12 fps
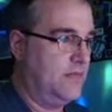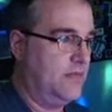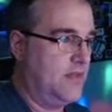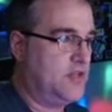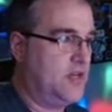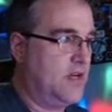
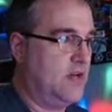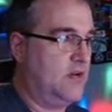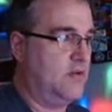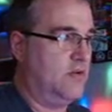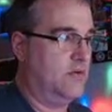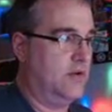There
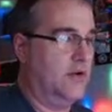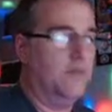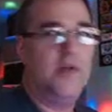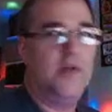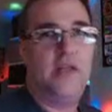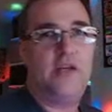we go.
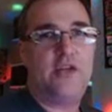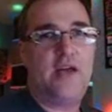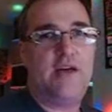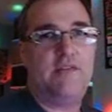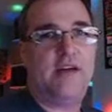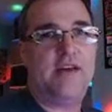They should
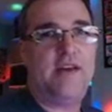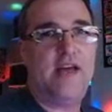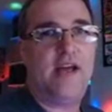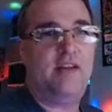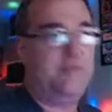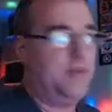have like a
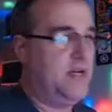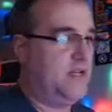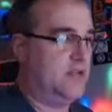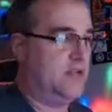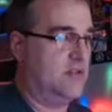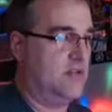negative
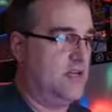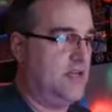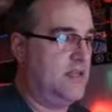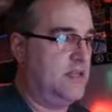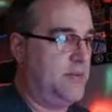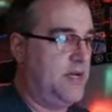pizza. So you
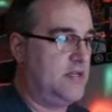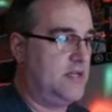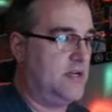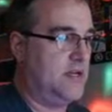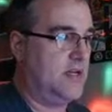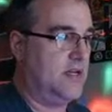eat the pizza
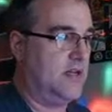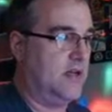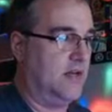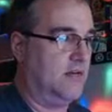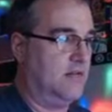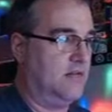and it like
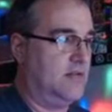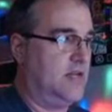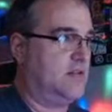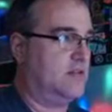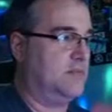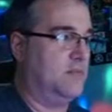
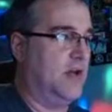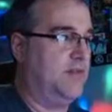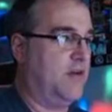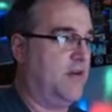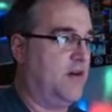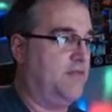takes some life
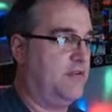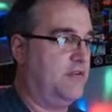off.